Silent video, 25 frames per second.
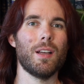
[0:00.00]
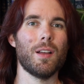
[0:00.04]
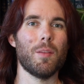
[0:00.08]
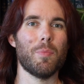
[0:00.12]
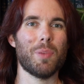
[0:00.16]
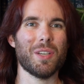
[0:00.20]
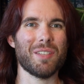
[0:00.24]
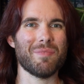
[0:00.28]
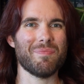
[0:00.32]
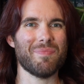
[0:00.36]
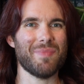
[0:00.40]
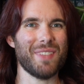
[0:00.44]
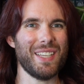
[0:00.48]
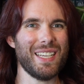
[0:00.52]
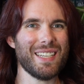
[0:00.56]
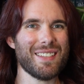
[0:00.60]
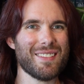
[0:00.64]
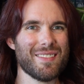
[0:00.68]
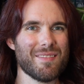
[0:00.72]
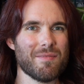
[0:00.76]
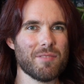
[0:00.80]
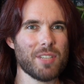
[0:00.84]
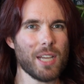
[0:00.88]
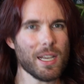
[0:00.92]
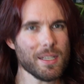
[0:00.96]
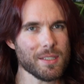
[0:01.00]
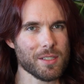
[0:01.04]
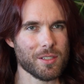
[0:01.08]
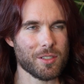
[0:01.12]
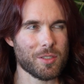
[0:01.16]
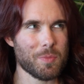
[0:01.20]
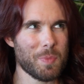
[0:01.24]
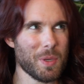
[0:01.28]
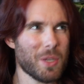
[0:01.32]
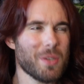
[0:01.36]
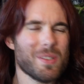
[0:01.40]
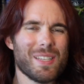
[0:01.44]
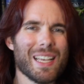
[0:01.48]
But it
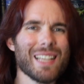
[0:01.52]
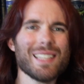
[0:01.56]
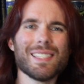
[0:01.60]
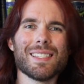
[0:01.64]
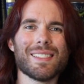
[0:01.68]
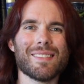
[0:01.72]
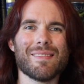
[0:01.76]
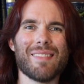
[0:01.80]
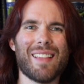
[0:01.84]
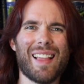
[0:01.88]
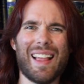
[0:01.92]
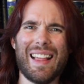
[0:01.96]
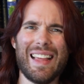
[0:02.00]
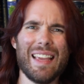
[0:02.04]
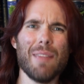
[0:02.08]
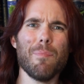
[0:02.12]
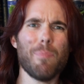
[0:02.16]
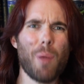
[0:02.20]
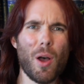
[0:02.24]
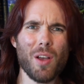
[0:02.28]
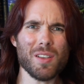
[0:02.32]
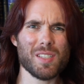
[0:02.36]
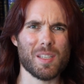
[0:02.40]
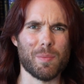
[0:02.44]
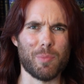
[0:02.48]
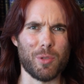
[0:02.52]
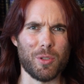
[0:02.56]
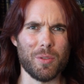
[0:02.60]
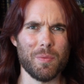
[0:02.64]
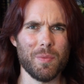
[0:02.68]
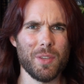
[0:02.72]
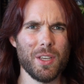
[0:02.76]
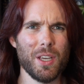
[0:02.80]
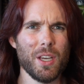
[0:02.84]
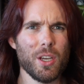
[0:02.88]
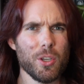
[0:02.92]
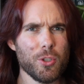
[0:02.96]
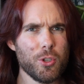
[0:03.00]
doesn't, because that's impossible.
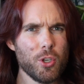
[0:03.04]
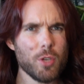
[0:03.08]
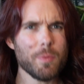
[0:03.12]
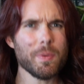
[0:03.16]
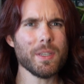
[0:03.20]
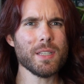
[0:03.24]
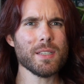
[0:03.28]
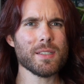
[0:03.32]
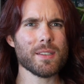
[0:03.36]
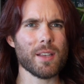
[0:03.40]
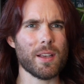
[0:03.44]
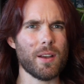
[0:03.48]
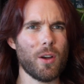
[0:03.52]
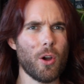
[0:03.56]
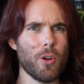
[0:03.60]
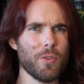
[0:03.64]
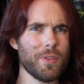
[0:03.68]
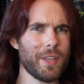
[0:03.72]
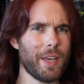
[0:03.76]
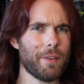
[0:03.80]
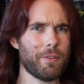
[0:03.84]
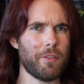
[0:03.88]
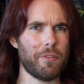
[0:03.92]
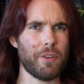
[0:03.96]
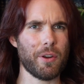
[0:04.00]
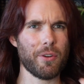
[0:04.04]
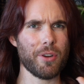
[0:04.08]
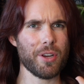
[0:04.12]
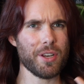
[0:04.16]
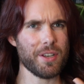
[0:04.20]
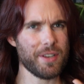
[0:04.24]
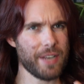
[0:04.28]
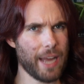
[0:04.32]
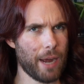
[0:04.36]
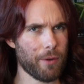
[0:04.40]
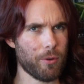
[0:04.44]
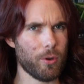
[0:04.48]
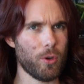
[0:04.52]
Humans only have a very
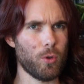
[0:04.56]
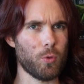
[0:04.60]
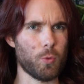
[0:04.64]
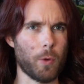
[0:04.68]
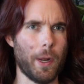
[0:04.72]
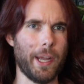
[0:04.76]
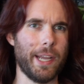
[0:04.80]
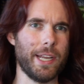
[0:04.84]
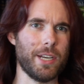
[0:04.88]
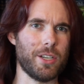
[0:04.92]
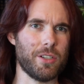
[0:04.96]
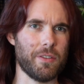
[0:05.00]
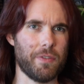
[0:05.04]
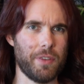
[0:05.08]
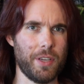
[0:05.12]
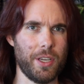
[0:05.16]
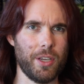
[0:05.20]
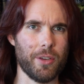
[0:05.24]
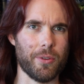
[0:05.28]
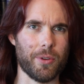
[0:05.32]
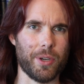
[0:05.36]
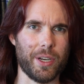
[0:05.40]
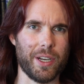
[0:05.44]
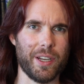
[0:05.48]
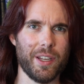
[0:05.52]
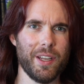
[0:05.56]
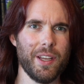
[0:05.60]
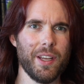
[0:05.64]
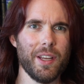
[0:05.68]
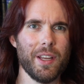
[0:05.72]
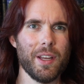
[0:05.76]
narrow range of hearing.